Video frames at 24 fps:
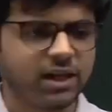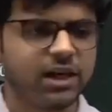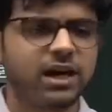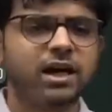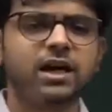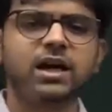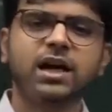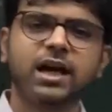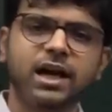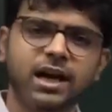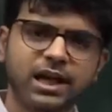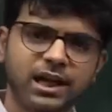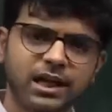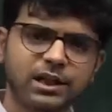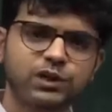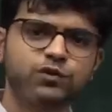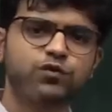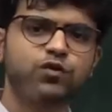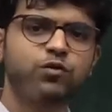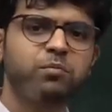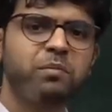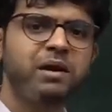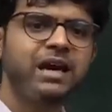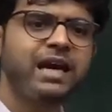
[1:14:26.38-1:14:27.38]
undertakings
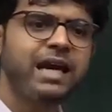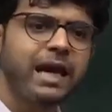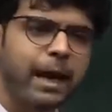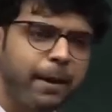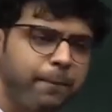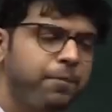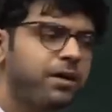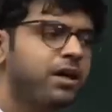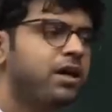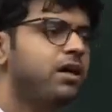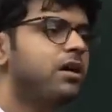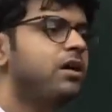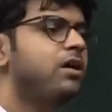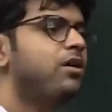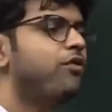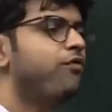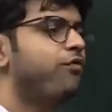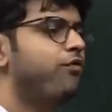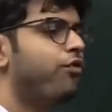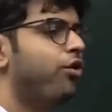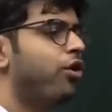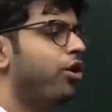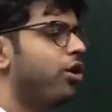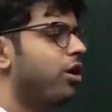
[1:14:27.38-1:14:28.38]
would be kept
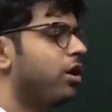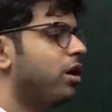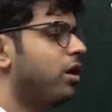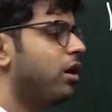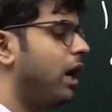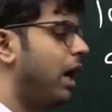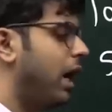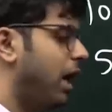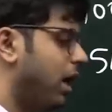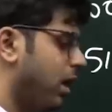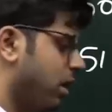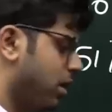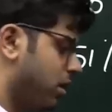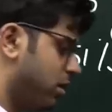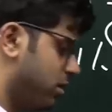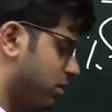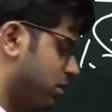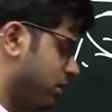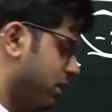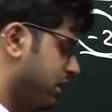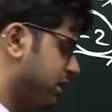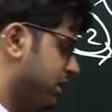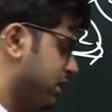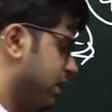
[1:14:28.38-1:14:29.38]
for our
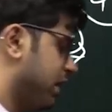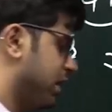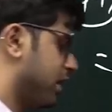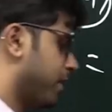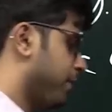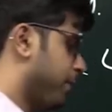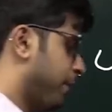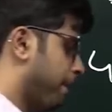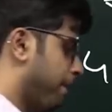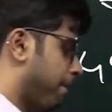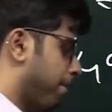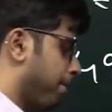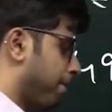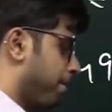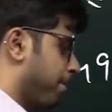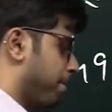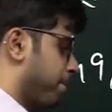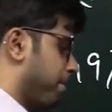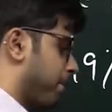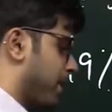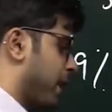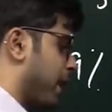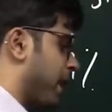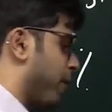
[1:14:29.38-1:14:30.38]
this thing.
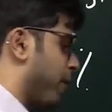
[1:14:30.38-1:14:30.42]
Kya